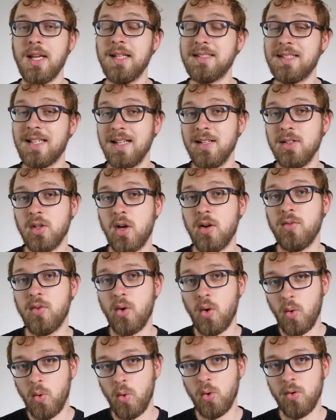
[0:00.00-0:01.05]
get killed
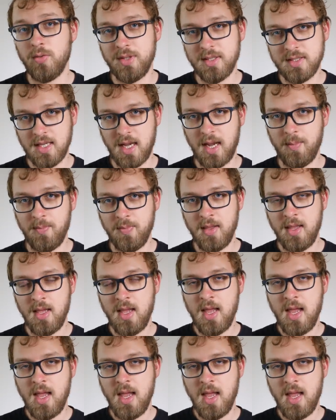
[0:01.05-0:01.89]
off all of the time.